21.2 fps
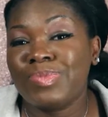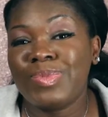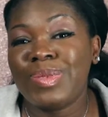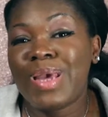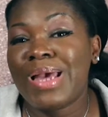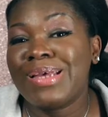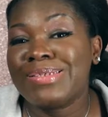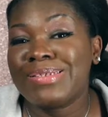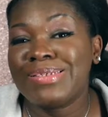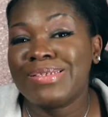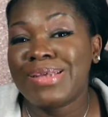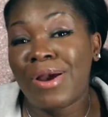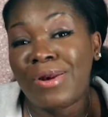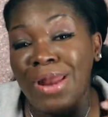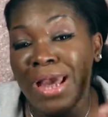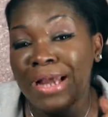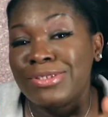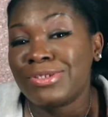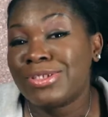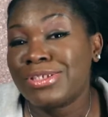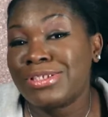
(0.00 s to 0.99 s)
Yes, I'd
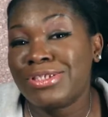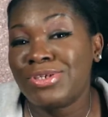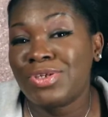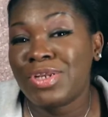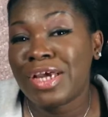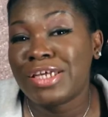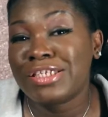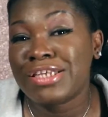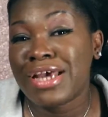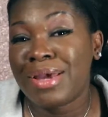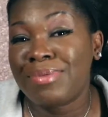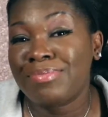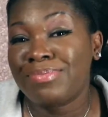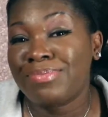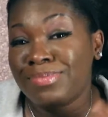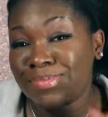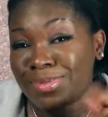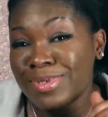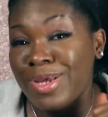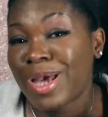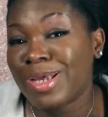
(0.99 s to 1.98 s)
like to see you next time.
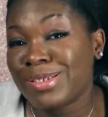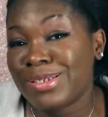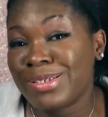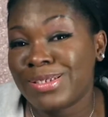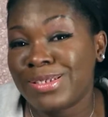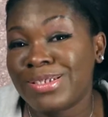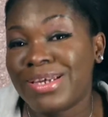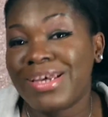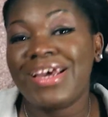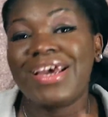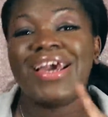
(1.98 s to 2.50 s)
Yes.